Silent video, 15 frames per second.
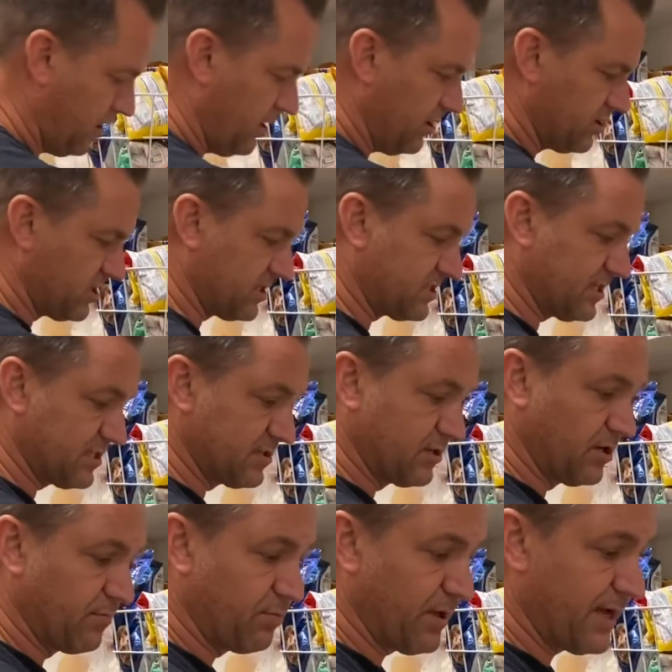just these
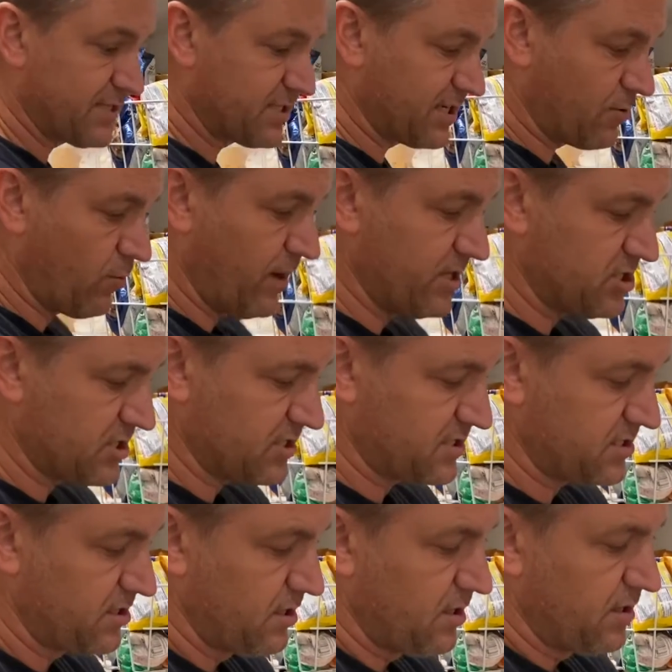little plastic wedges.
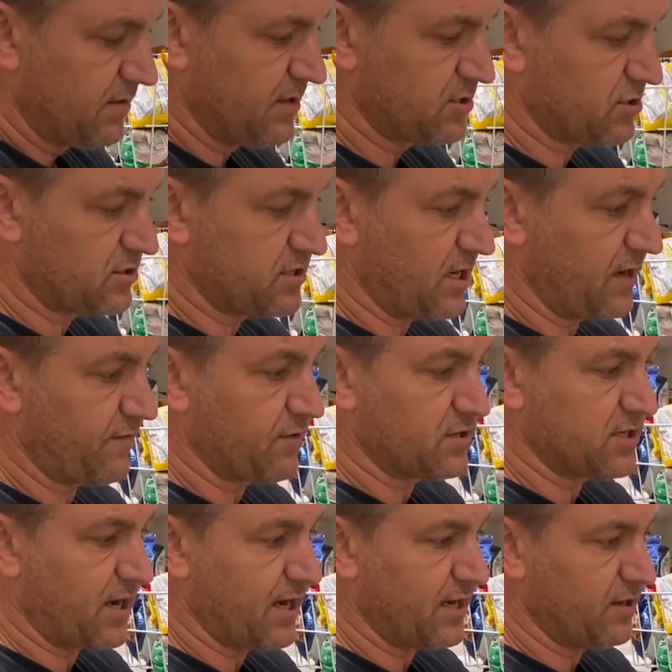These are setting for
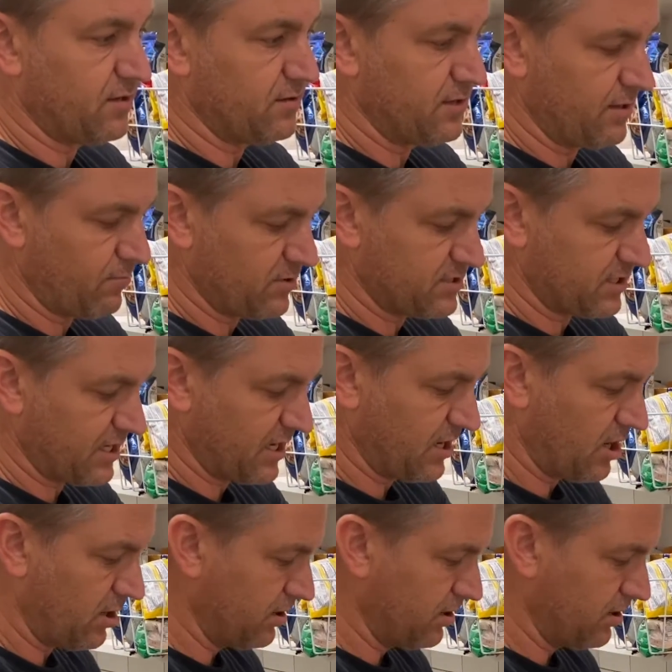tile, and once again, I'll